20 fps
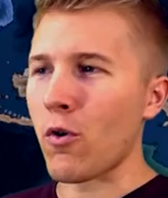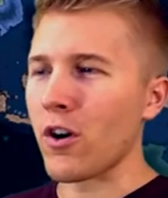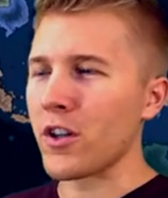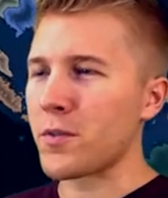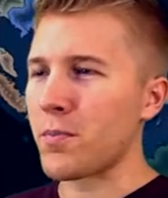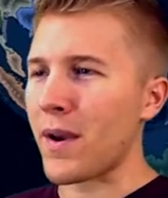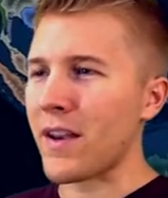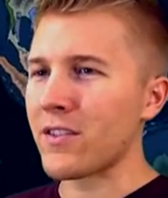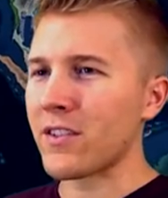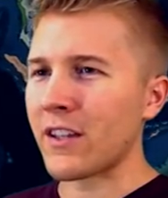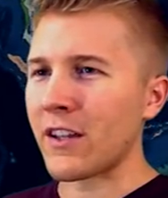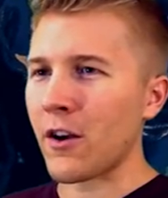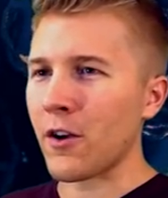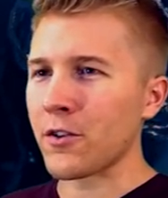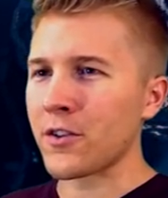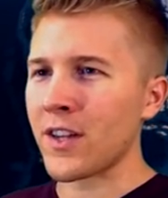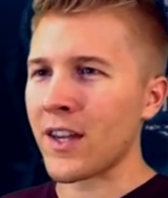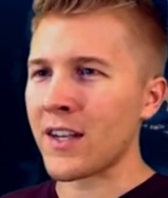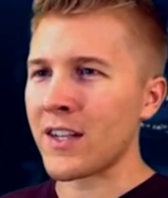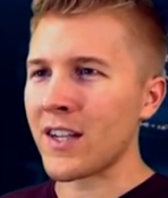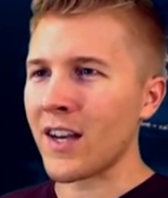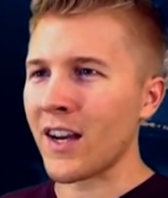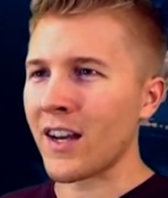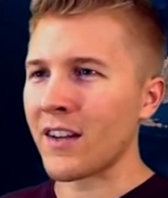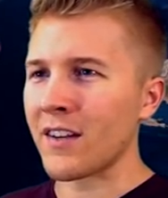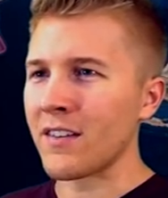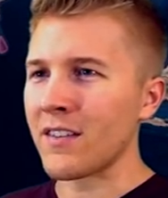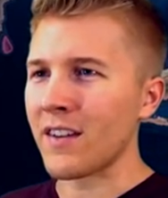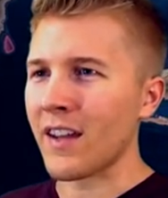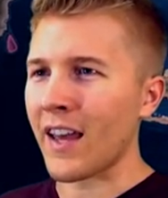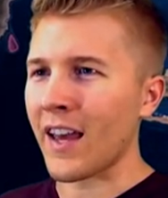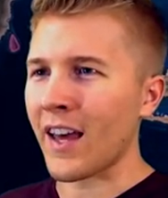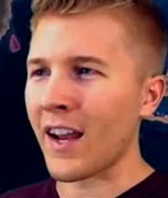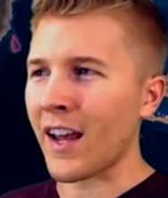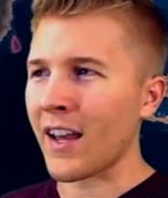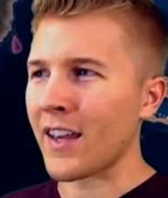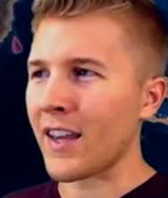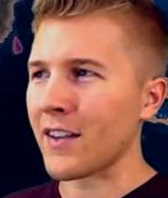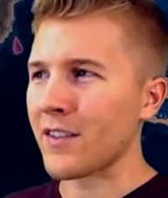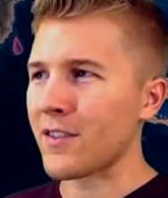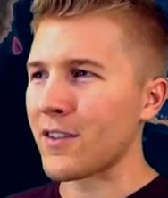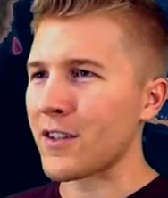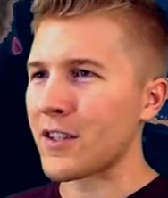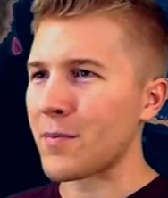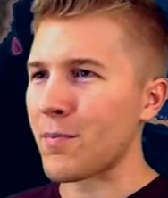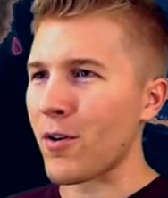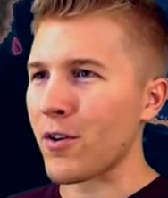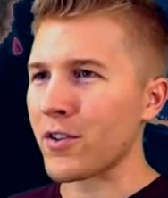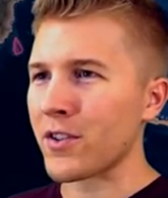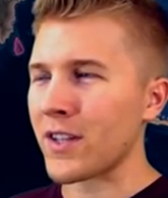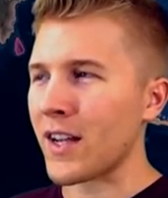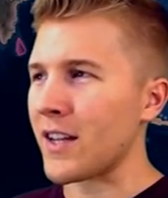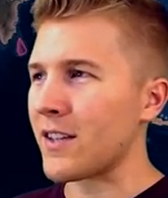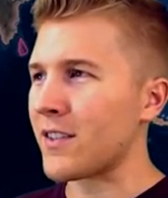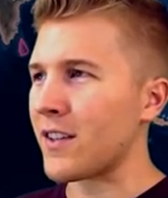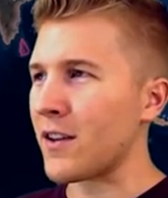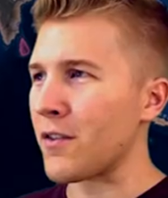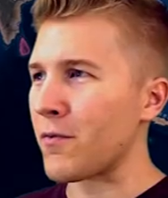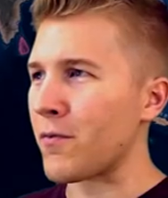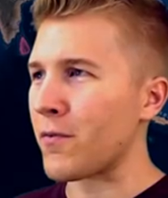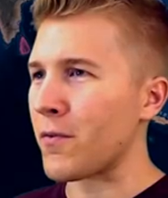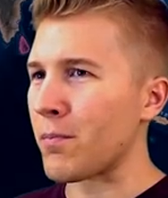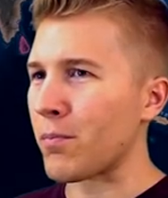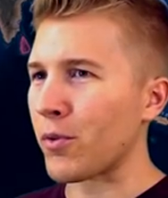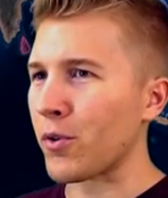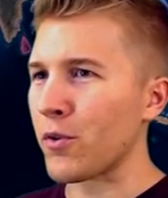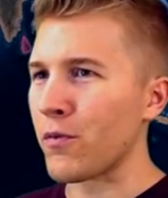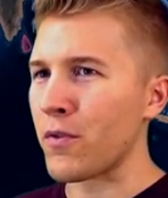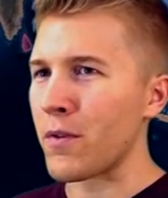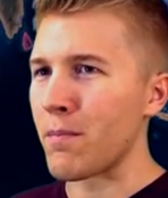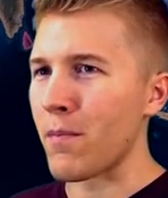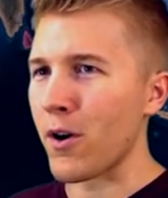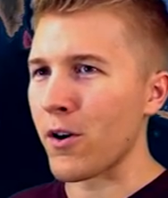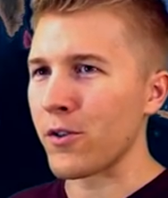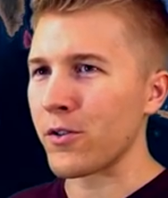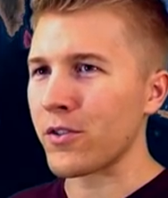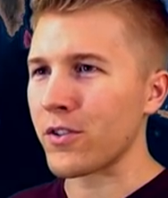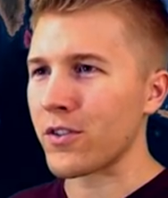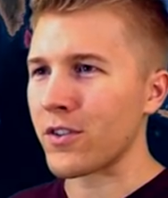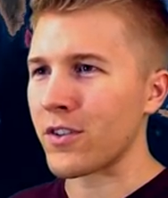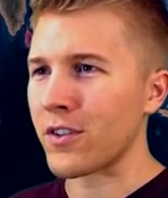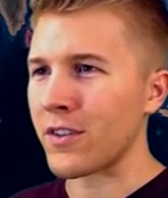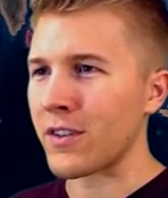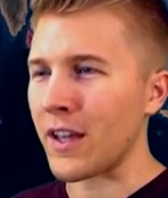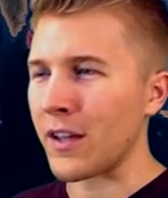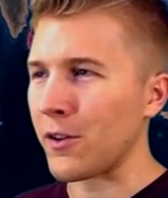Well, it's basically all said and done, and I guess the small states that have improved the most,